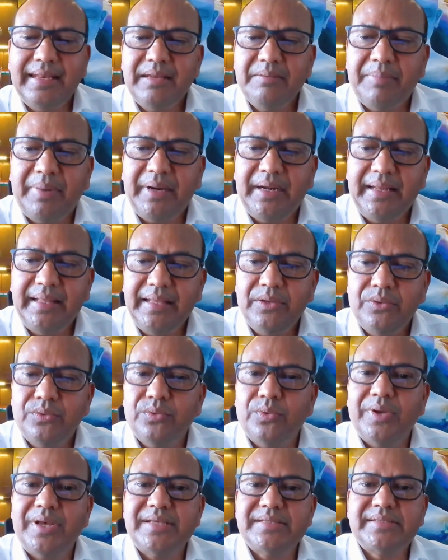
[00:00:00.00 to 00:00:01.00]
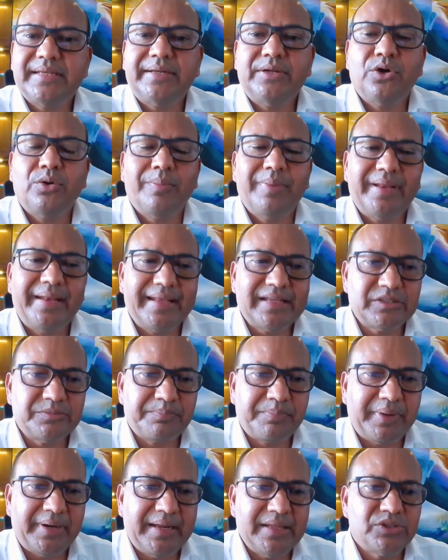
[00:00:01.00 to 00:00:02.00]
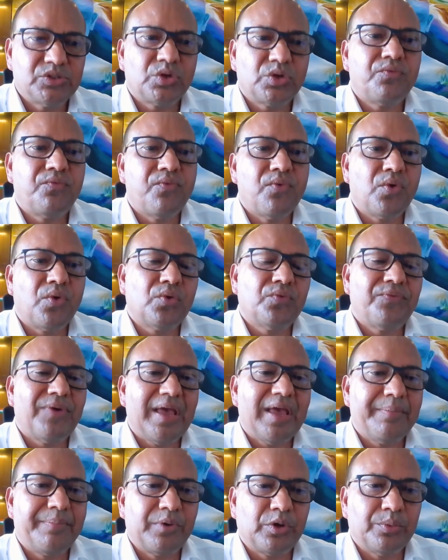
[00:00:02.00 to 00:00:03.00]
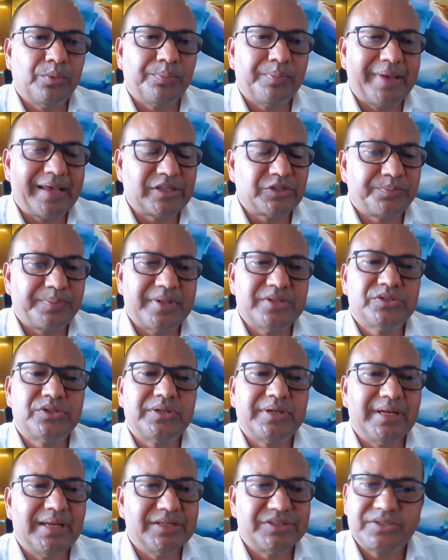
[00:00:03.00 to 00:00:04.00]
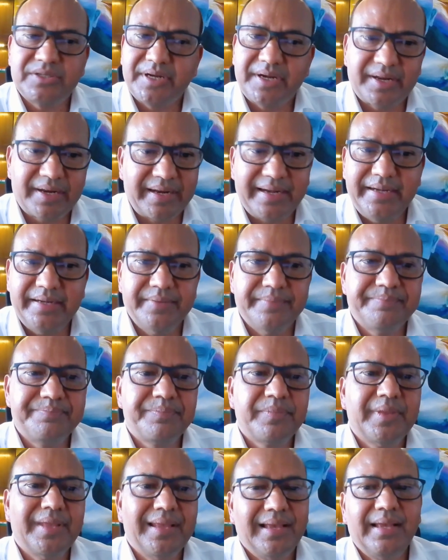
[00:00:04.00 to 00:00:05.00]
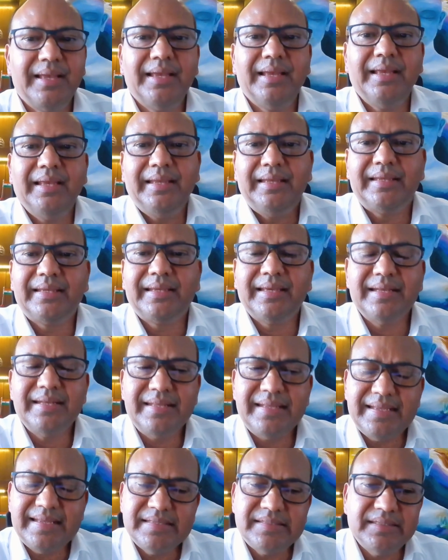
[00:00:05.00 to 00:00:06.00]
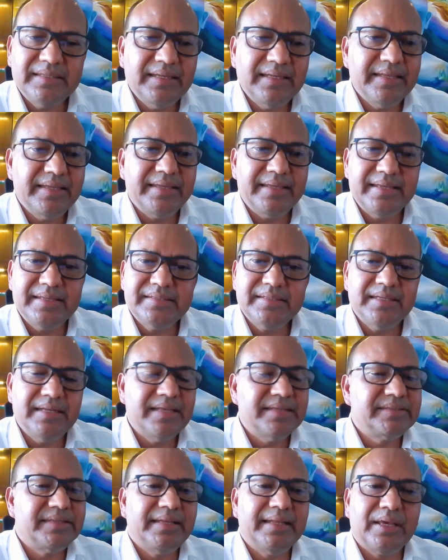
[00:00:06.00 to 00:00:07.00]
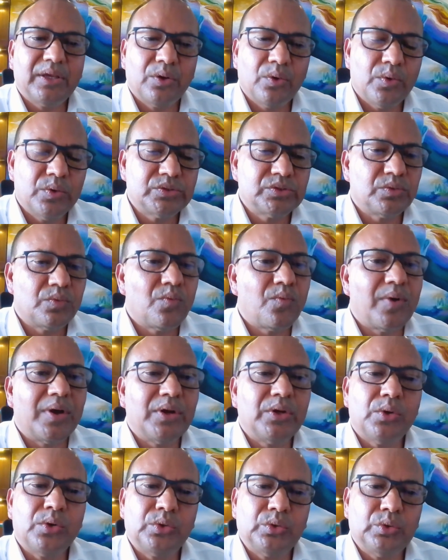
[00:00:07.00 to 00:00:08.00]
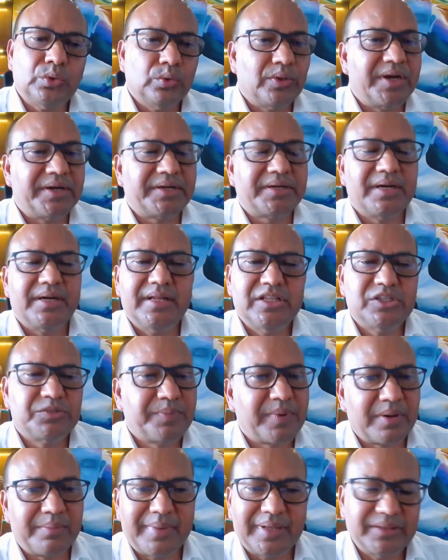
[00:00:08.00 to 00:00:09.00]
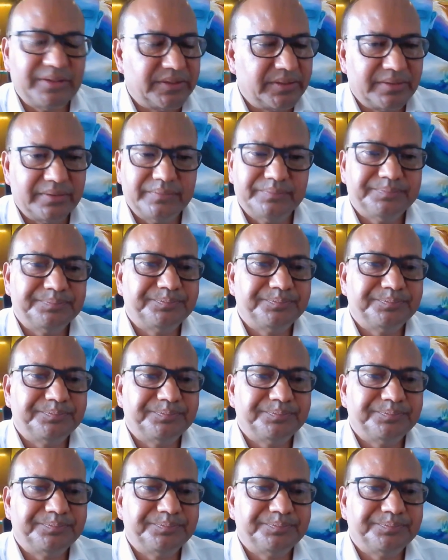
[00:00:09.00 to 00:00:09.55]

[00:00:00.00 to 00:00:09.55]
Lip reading: Anybody who has the domain expertise or 4 or 5 year of experience in real estate, right? He can easily close one or two rental deals per month.